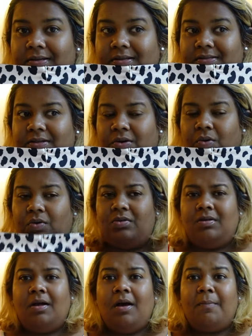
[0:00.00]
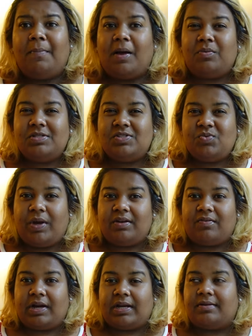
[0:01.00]
Is it cold? But I will
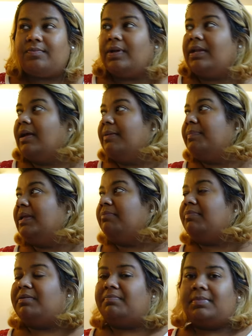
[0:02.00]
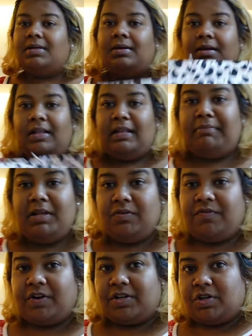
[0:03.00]
sweat right when I play beam. Let me
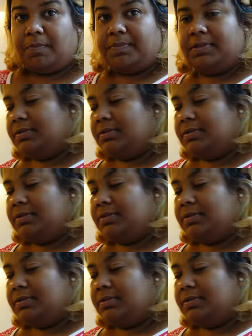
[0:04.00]
look for a top.